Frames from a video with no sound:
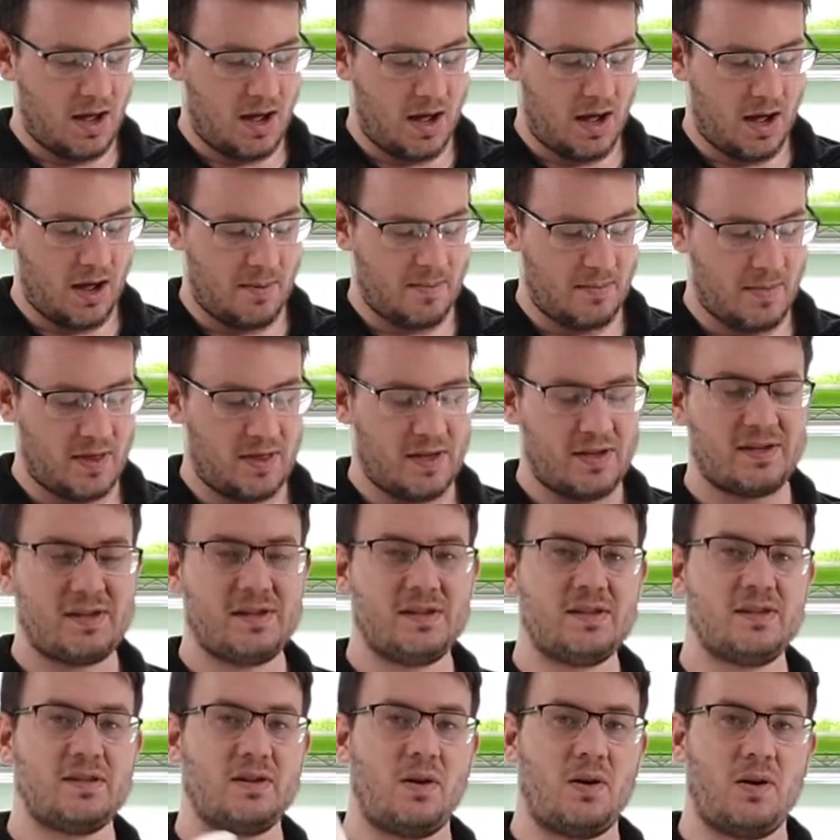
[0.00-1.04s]
And this
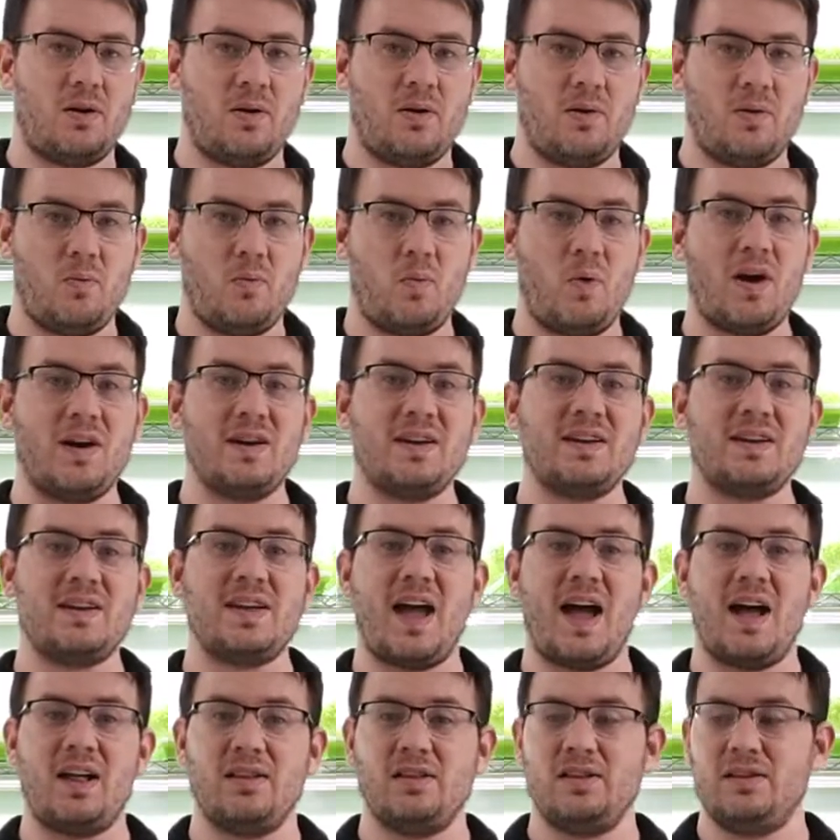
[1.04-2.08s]
is a 1
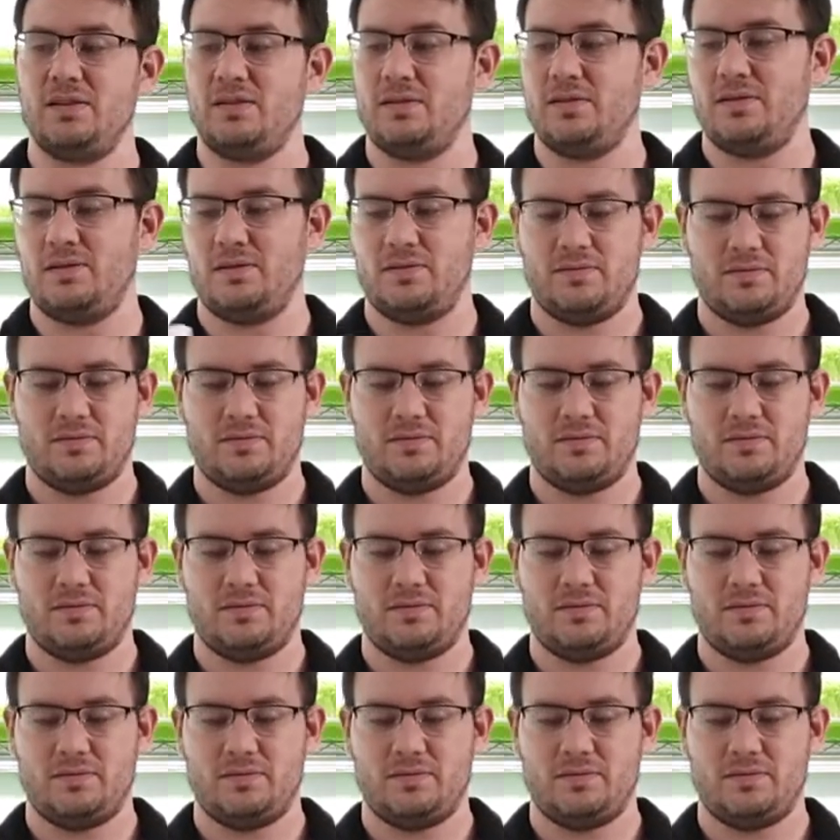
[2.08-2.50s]
gallon